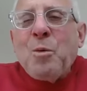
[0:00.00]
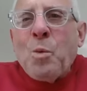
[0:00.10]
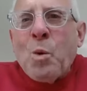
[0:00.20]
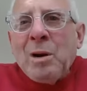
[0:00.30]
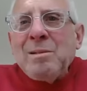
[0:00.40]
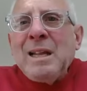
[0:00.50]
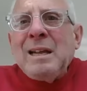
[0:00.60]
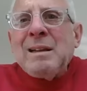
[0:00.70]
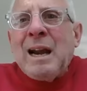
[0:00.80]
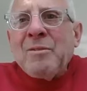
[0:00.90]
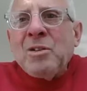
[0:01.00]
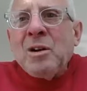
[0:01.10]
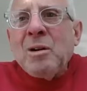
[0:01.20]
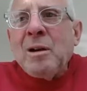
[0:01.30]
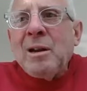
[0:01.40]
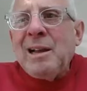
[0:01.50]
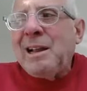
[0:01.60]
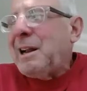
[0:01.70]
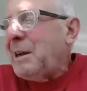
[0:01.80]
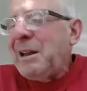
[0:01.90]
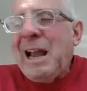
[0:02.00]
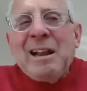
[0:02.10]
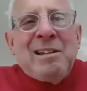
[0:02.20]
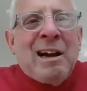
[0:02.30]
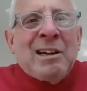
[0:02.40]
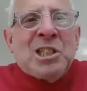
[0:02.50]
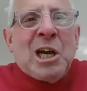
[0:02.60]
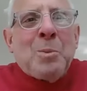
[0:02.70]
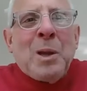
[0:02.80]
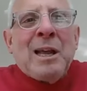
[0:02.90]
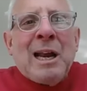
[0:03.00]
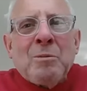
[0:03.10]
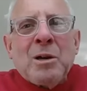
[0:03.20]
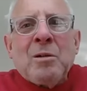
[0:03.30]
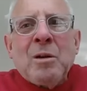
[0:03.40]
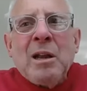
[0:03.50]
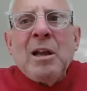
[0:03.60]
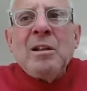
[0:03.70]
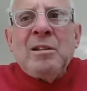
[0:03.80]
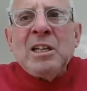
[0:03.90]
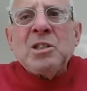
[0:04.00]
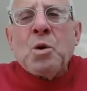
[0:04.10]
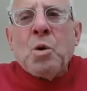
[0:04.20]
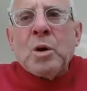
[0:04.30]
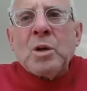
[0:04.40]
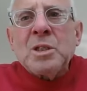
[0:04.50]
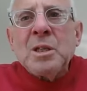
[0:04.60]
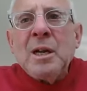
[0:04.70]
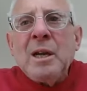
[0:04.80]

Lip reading: one thing that I've learned, and Deng Xiaoping and I would agree, discourse